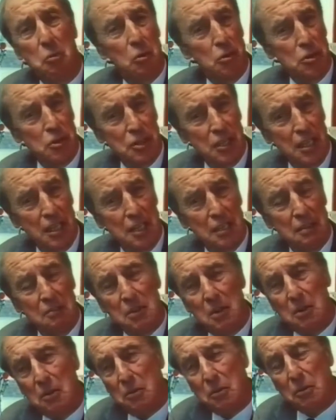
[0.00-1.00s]
nausea,
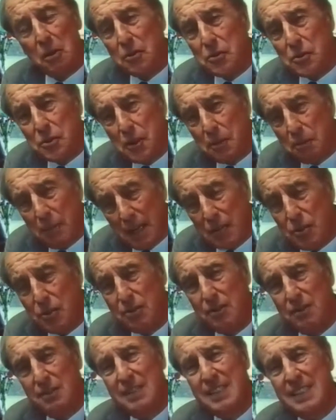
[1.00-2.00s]

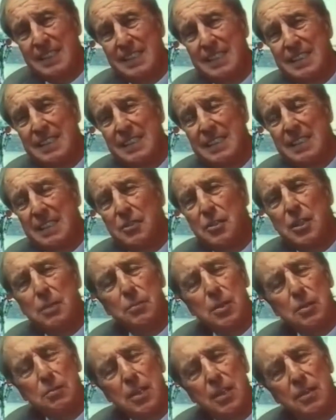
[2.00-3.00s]
constipation,
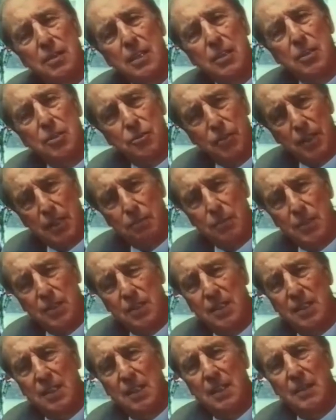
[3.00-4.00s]
symptoms that need
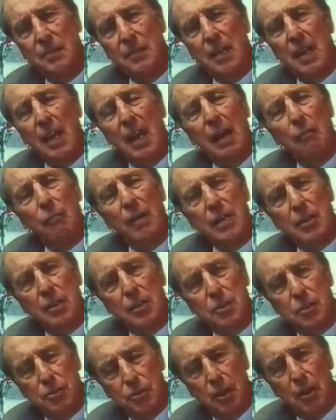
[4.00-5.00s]
treatment and when
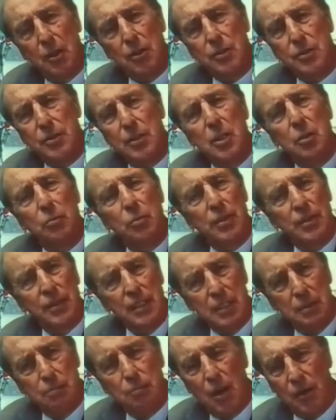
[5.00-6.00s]
controlled will
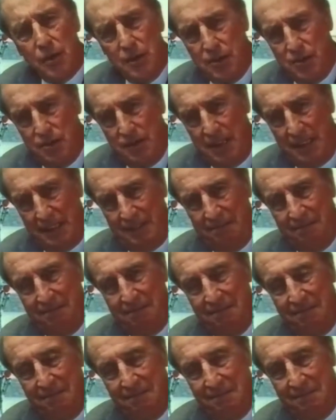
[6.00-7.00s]
need monitoring.
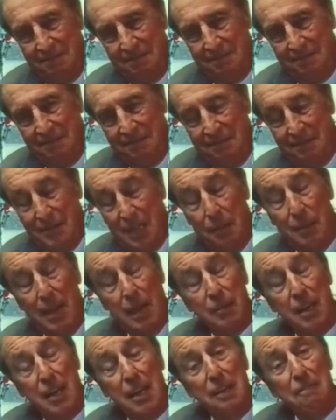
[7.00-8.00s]
There may
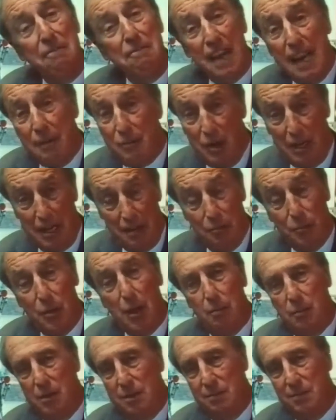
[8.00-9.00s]
be family
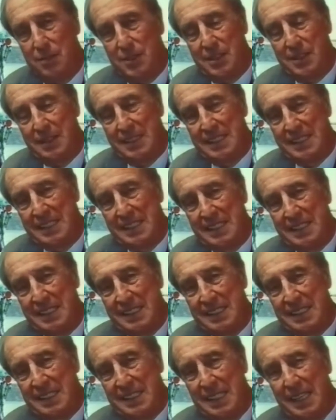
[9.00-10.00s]
problems,
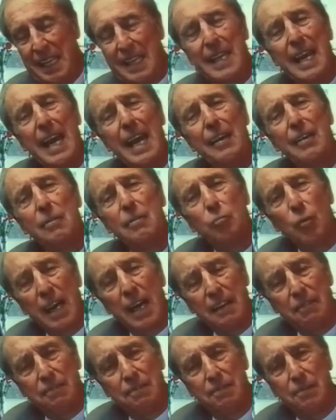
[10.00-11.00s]
a caring
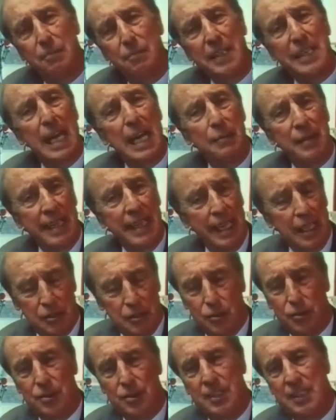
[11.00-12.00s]
wife becoming
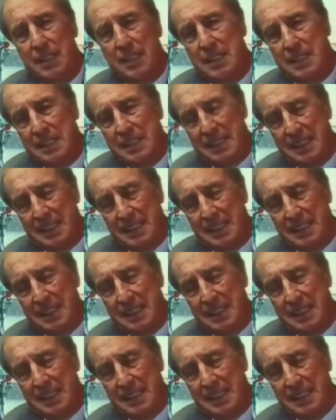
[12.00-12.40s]
exhausted,